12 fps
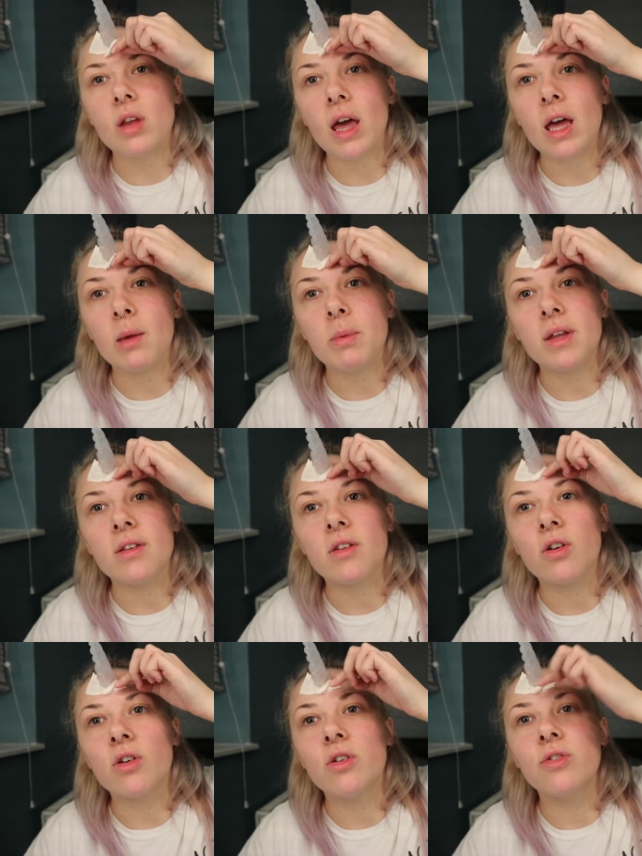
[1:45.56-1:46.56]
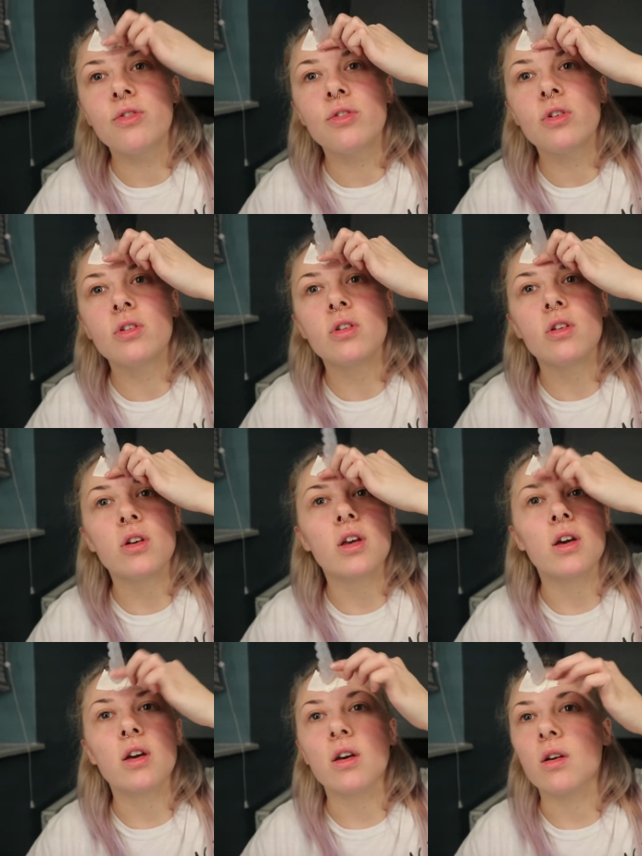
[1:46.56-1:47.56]
tear bits off. It's like
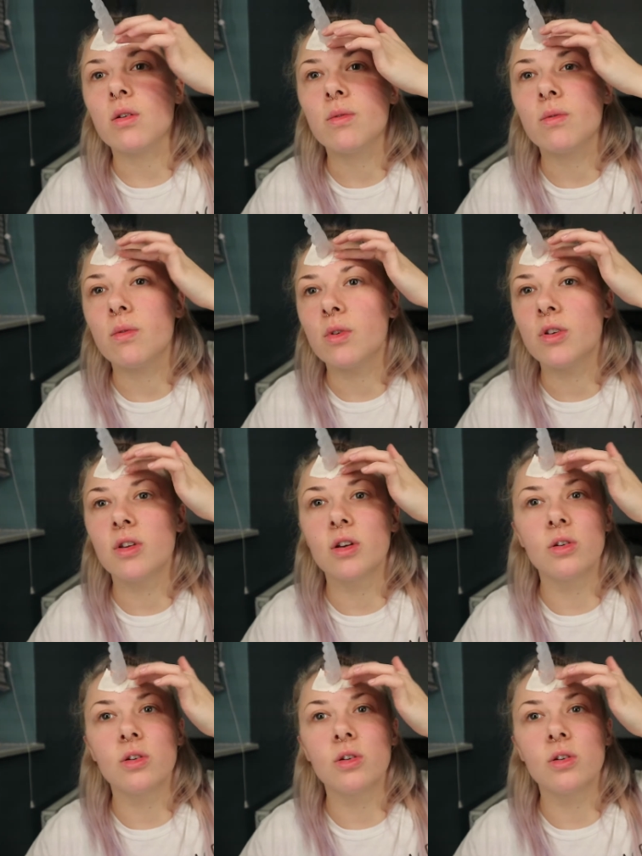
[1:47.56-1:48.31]
a, what's it